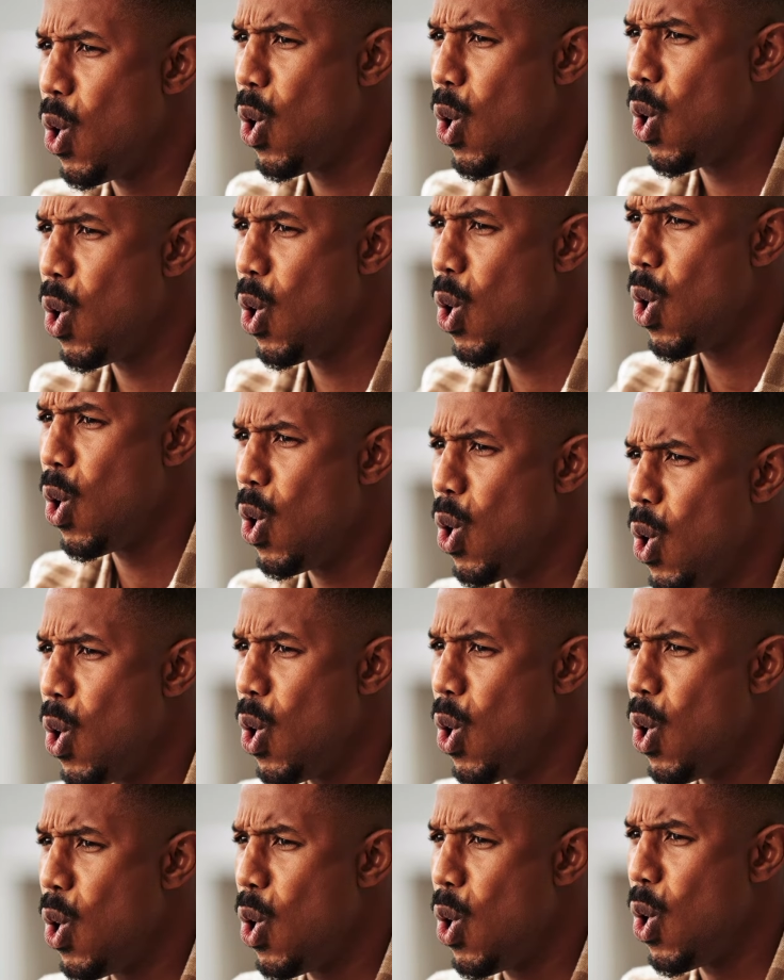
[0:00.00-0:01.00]
hooked Michael
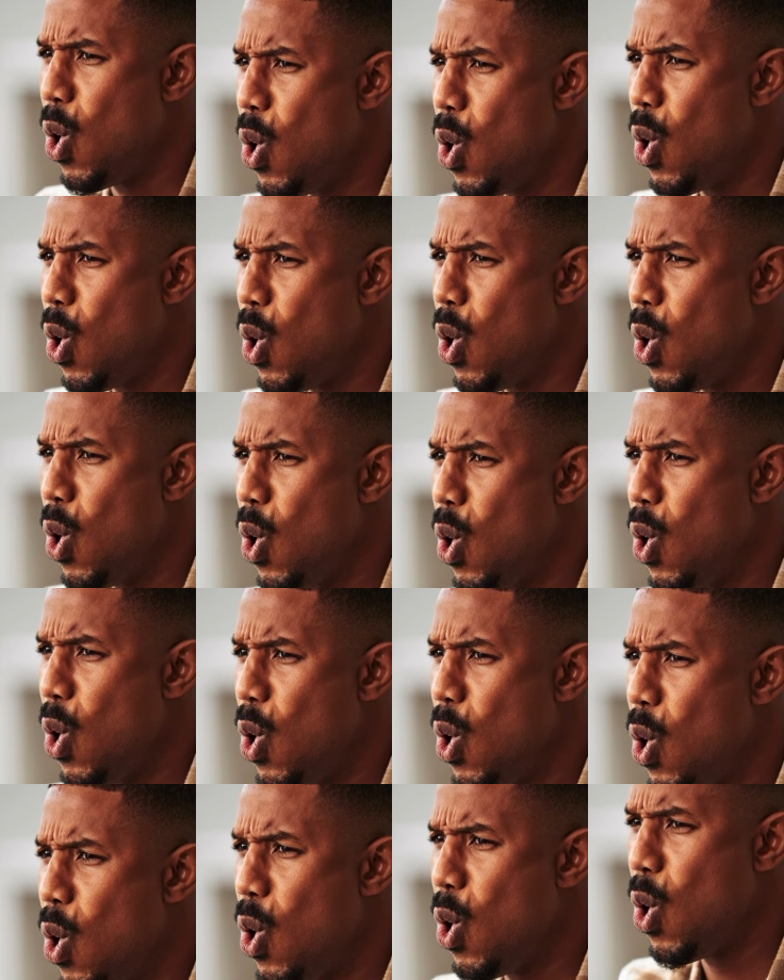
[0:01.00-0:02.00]
B. Jordan up
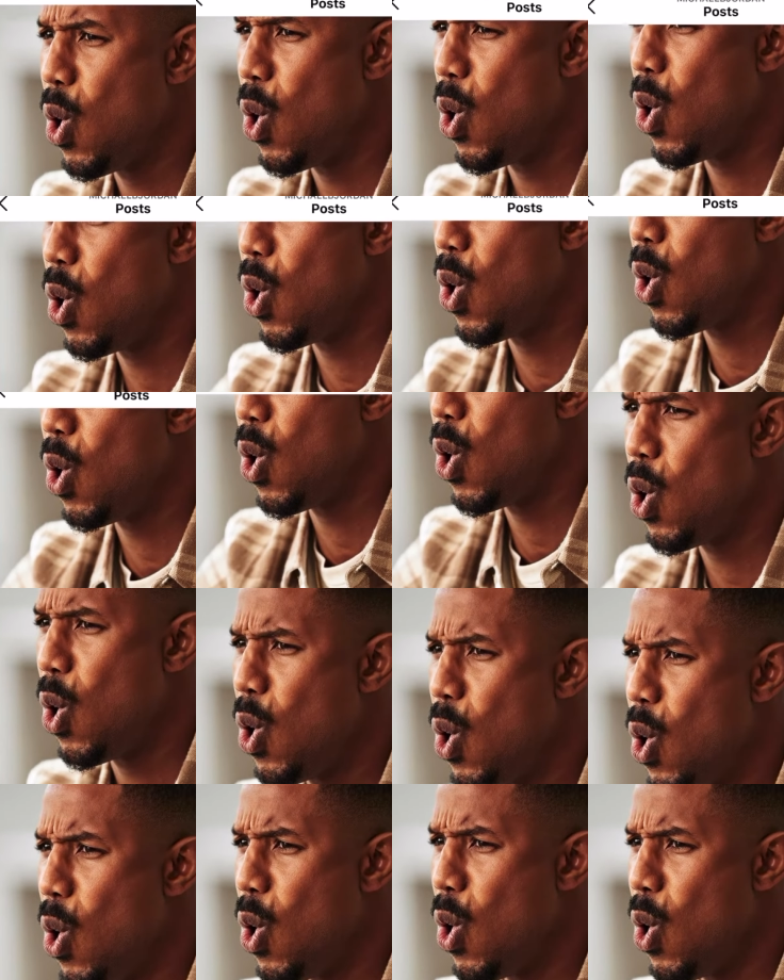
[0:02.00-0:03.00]
to
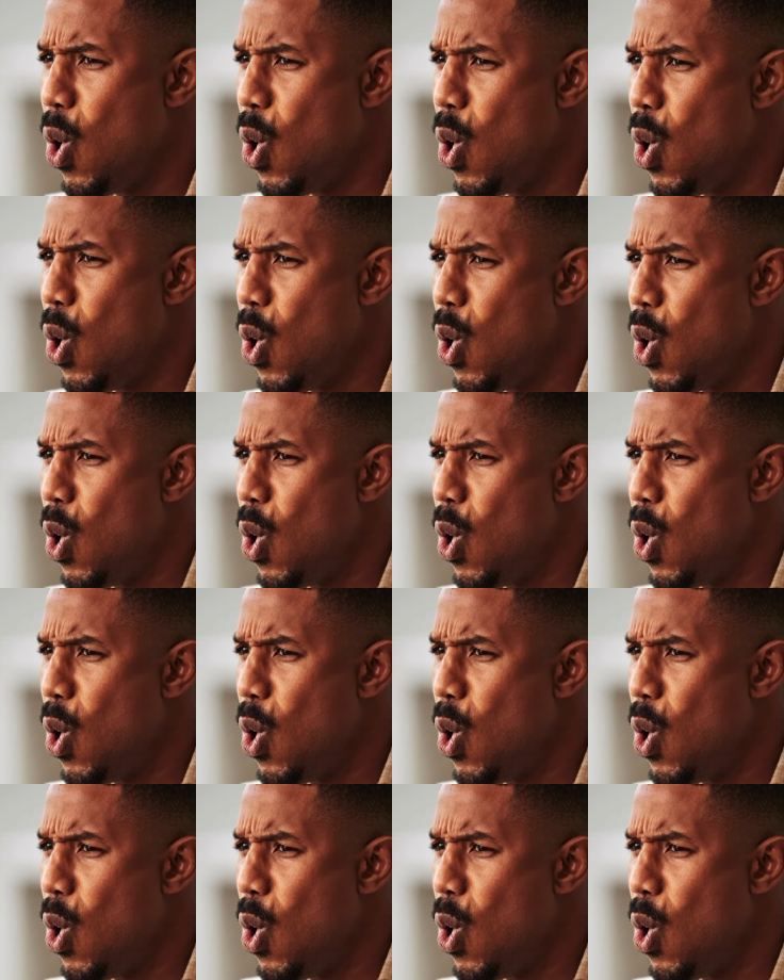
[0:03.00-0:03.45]
play the